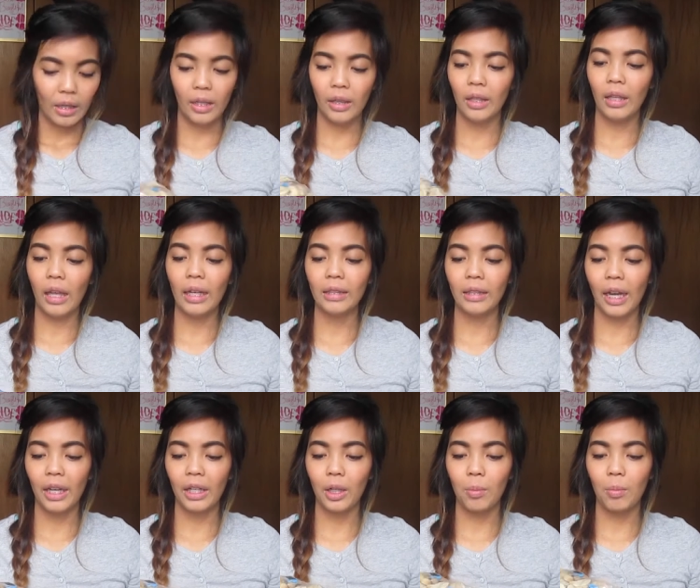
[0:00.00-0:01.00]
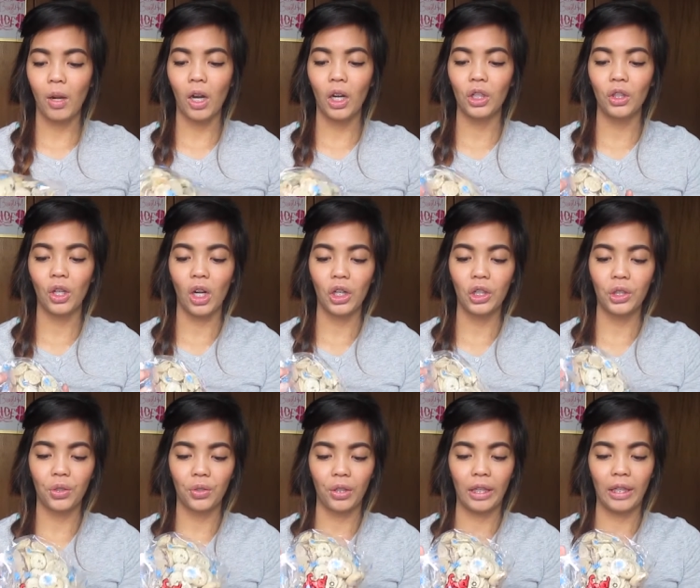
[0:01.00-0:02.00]
And the last item are dog
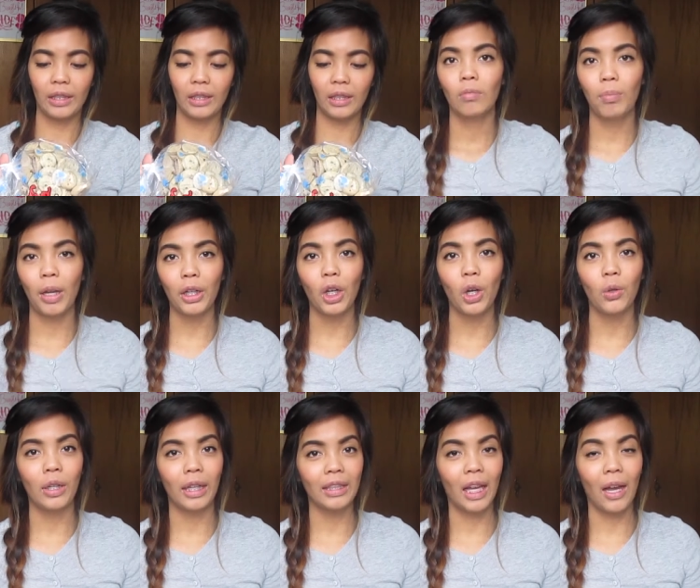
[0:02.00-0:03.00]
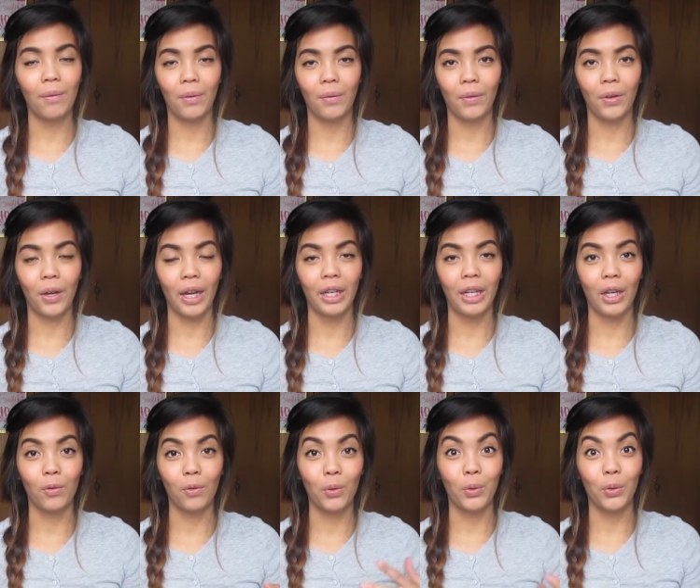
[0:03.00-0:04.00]
treats. Petco does have a variety
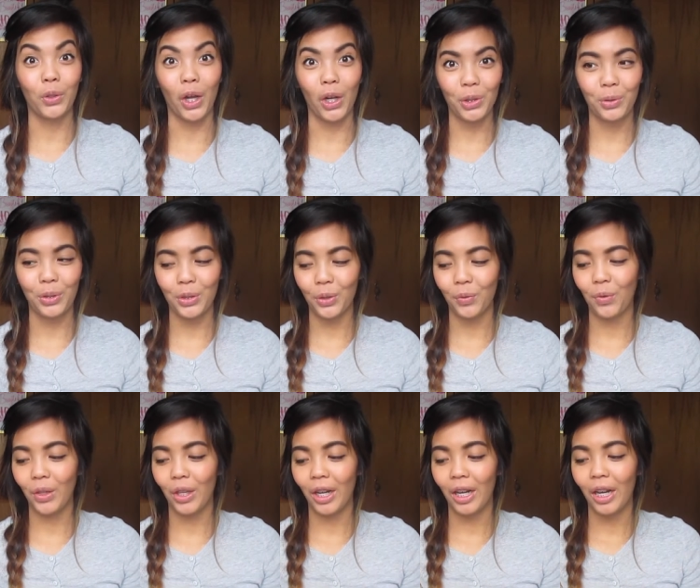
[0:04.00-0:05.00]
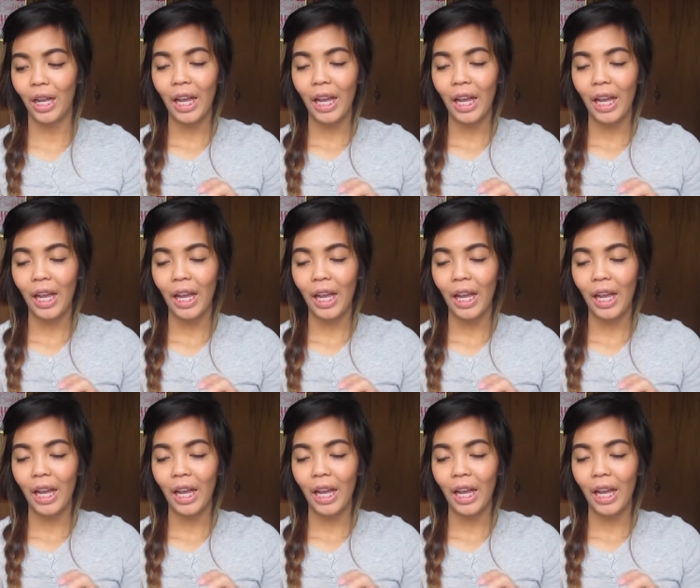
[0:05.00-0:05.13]
of cool dog treats over there